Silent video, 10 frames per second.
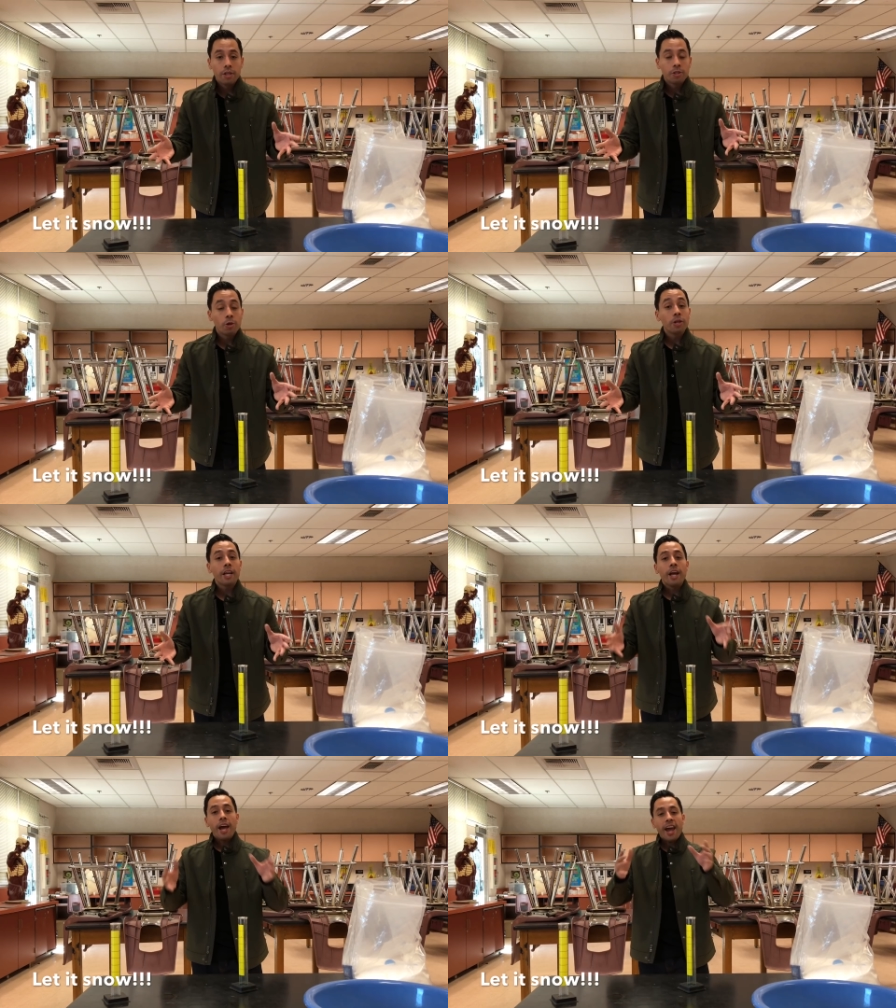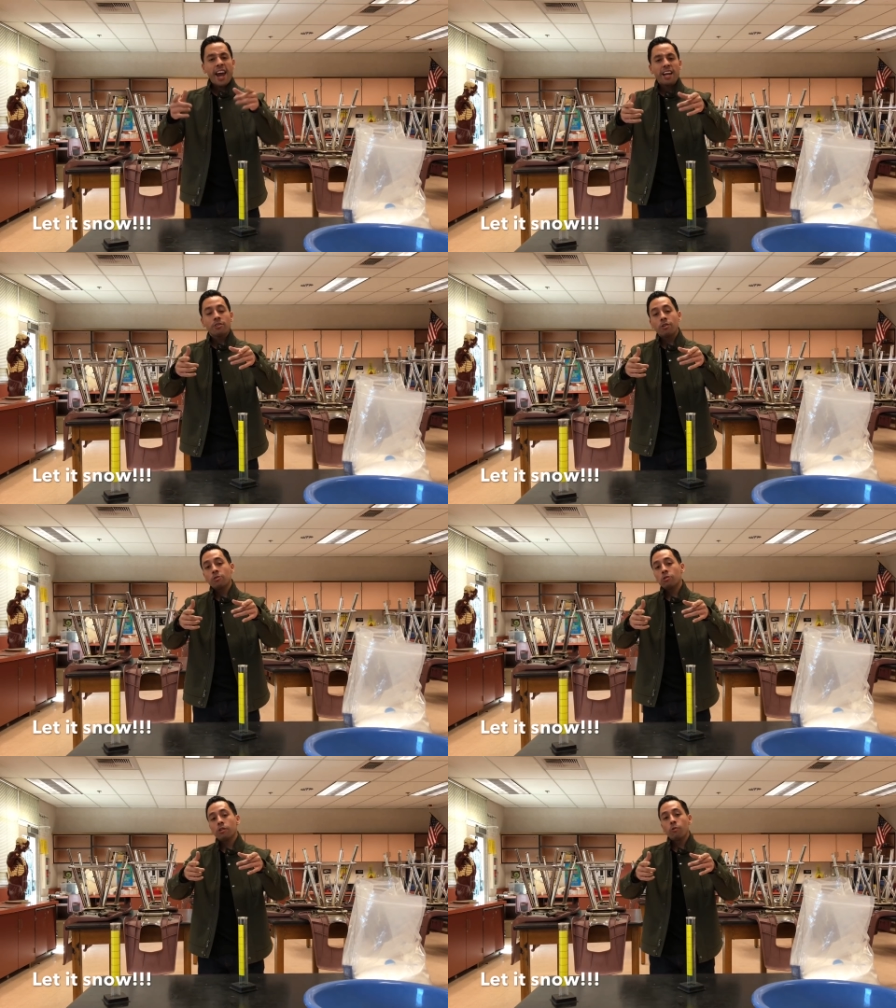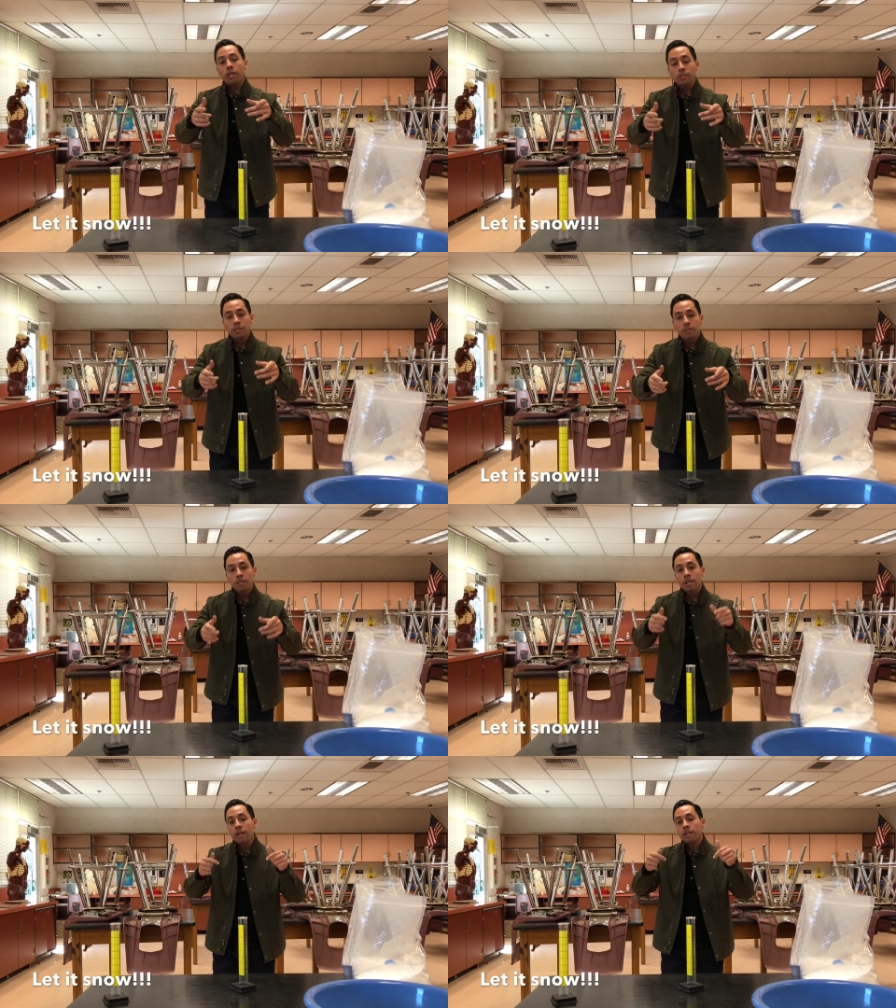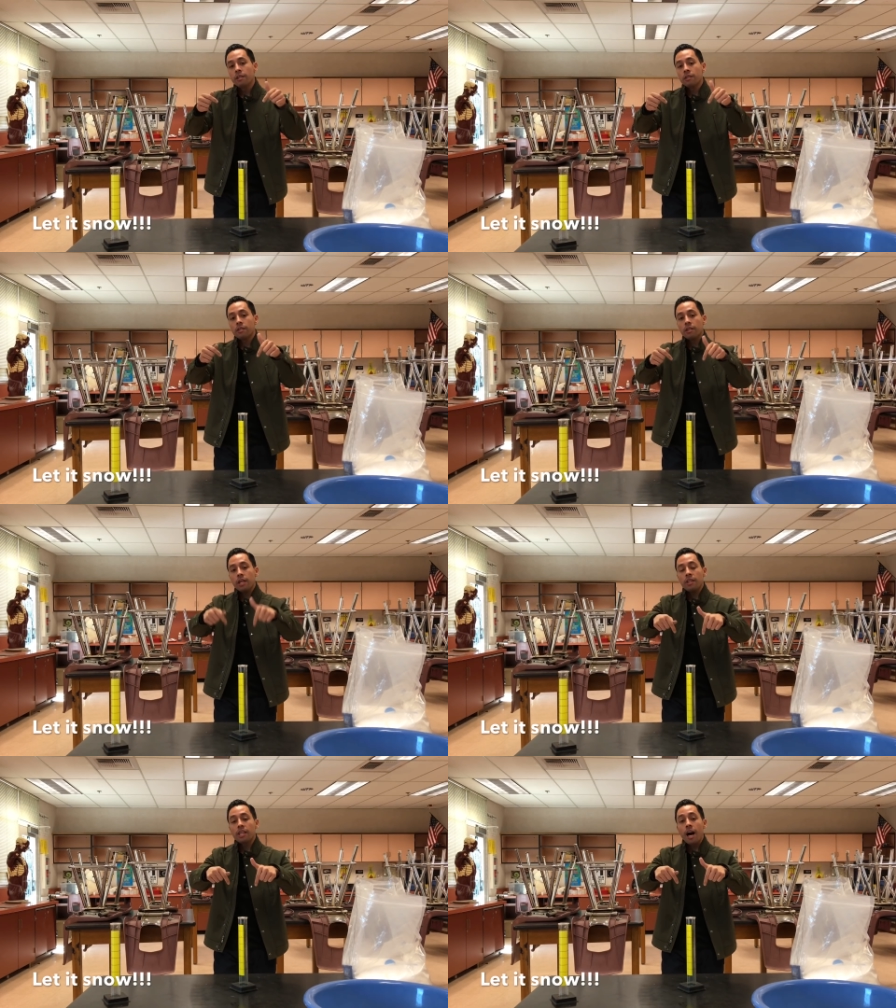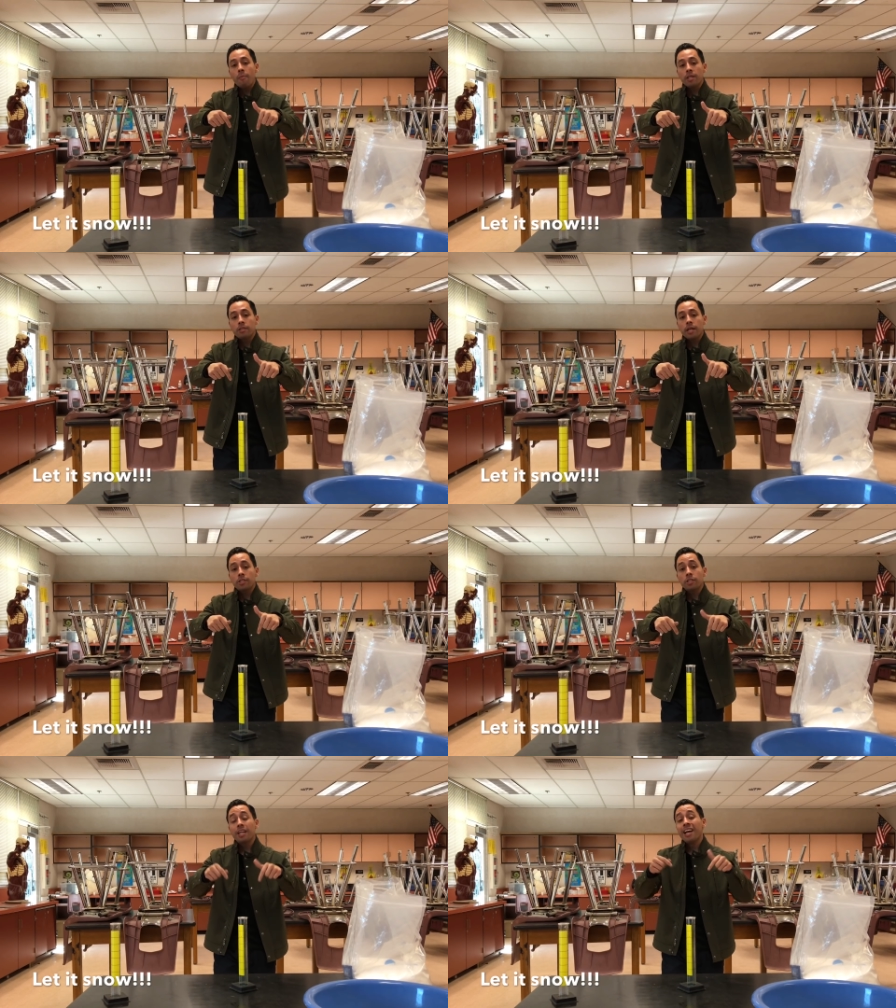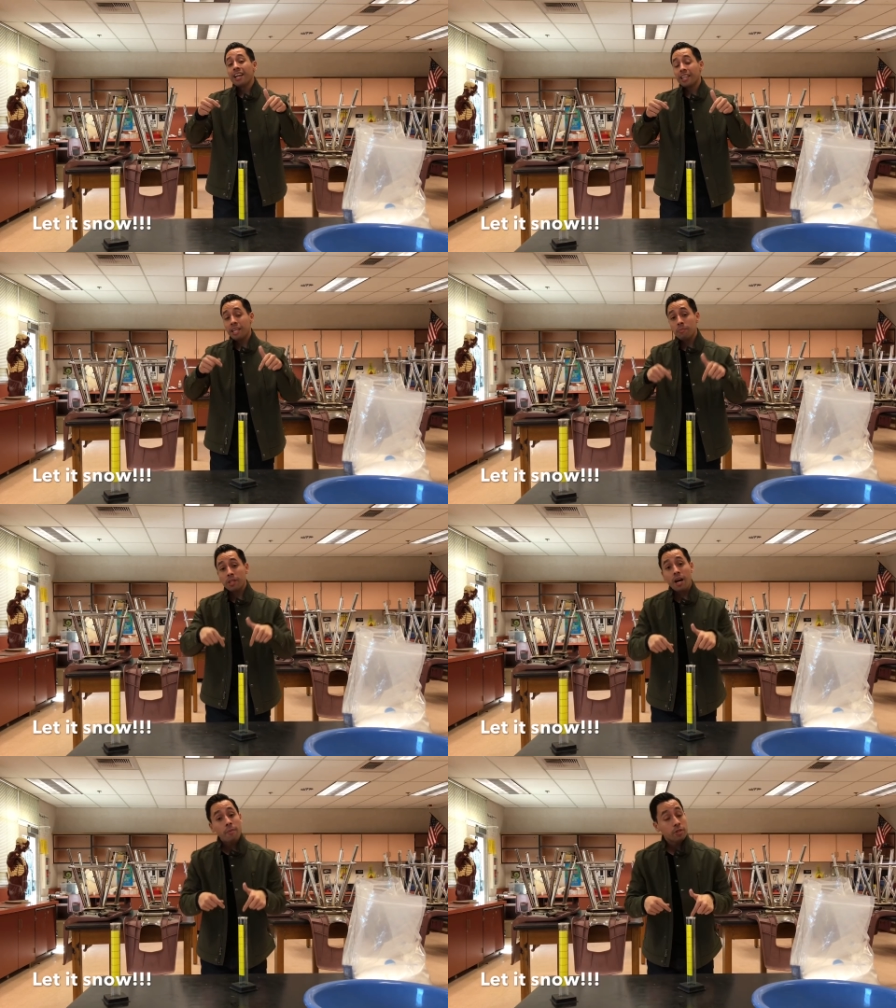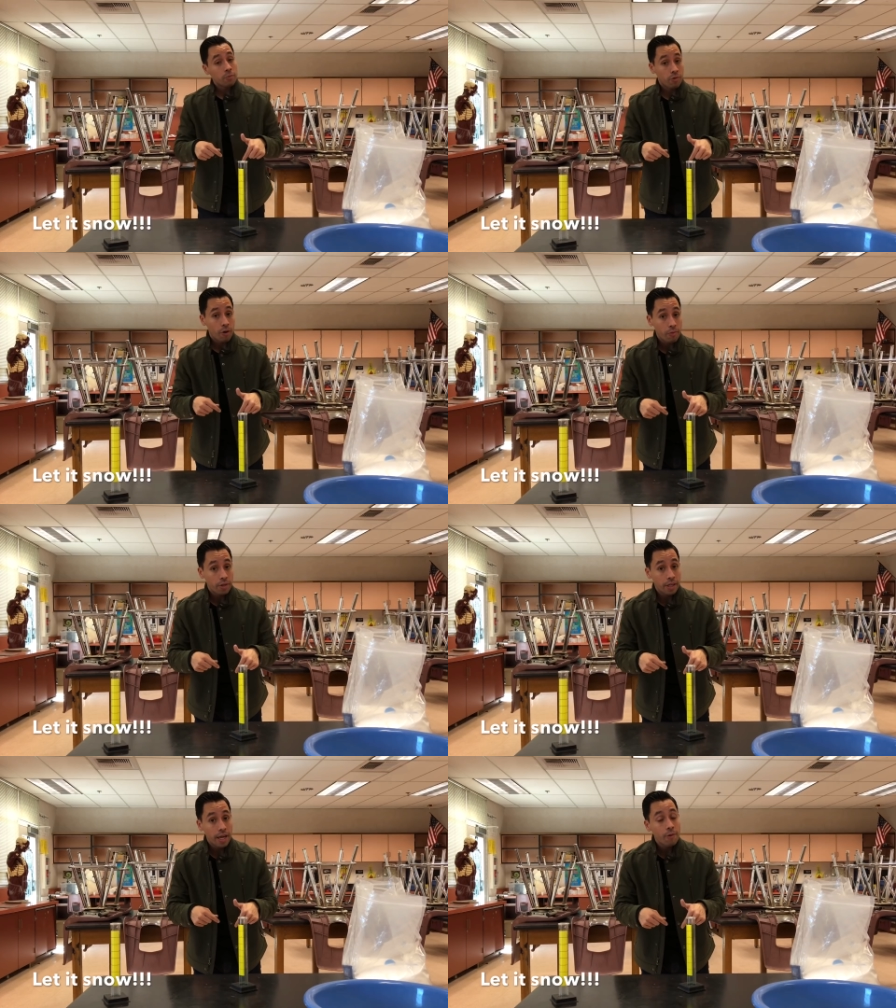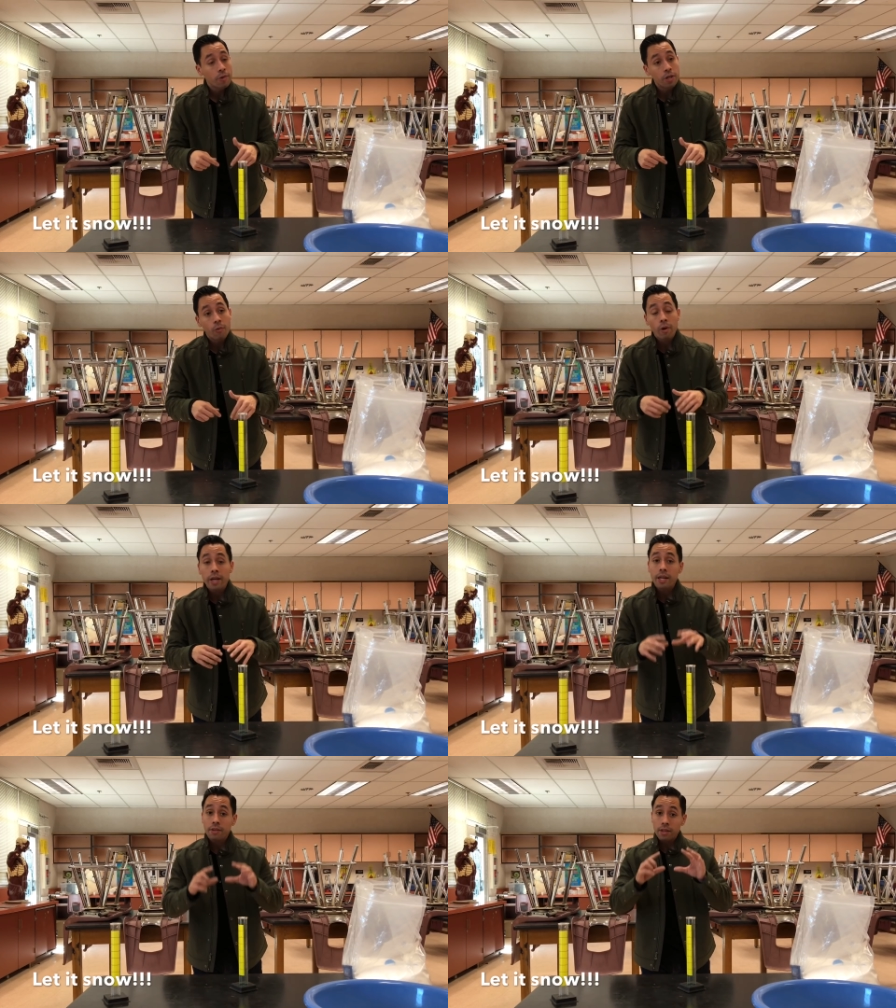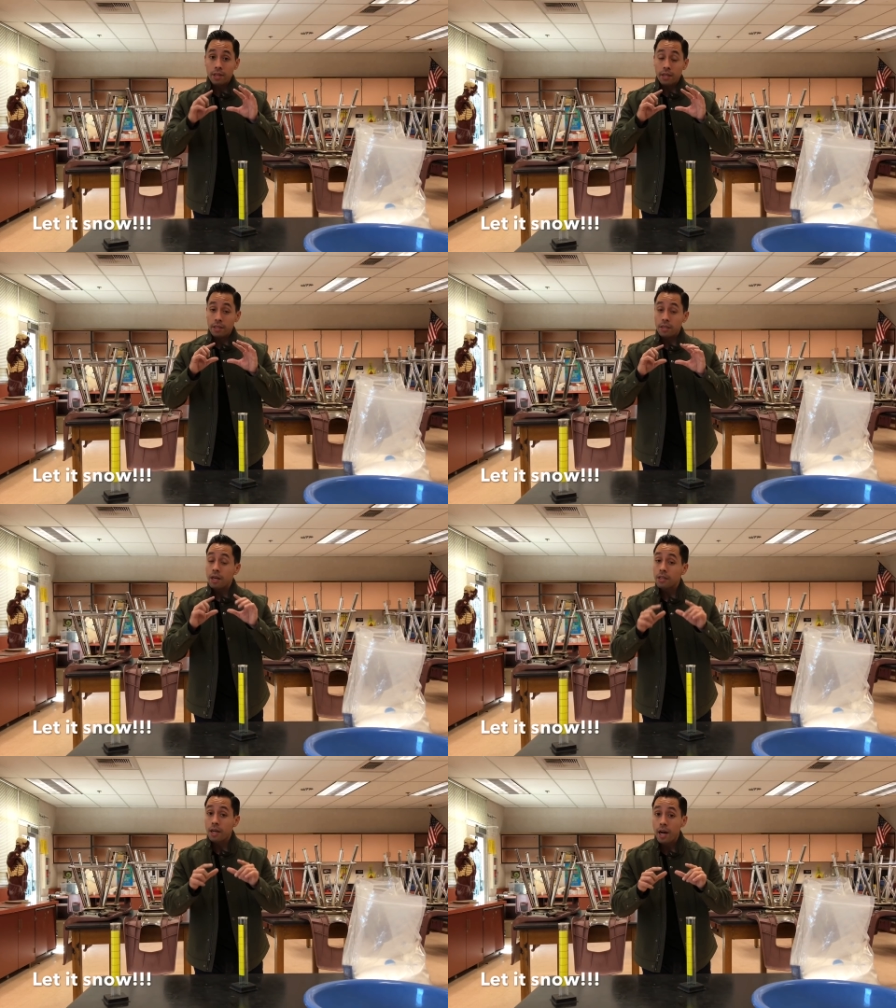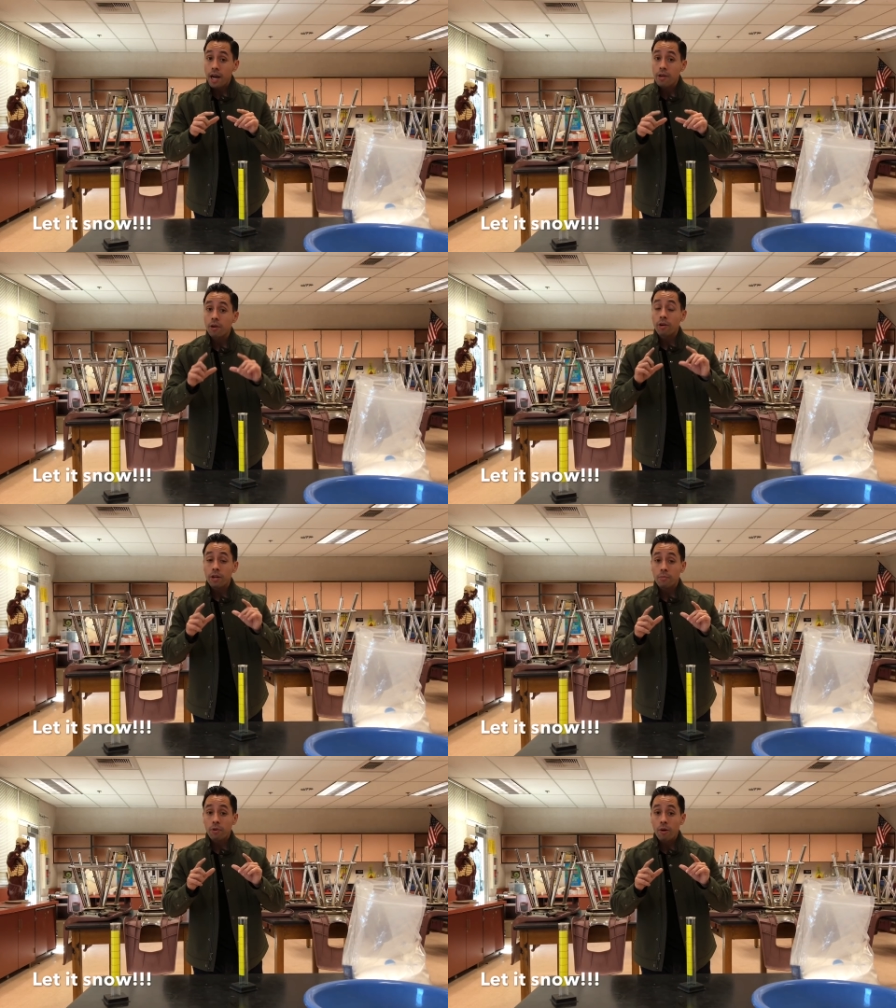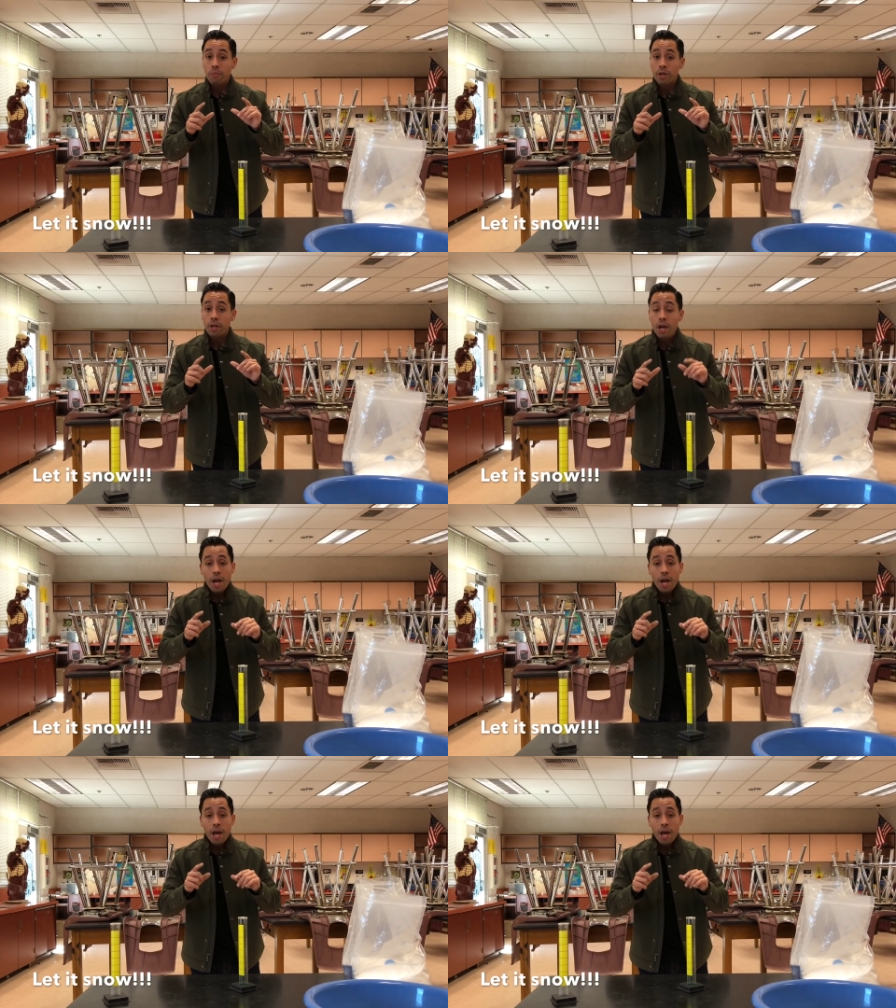So again, answer those three questions in the comments section. Keep the comments appropriate again. We don't want anything that is unkind or inappropriate.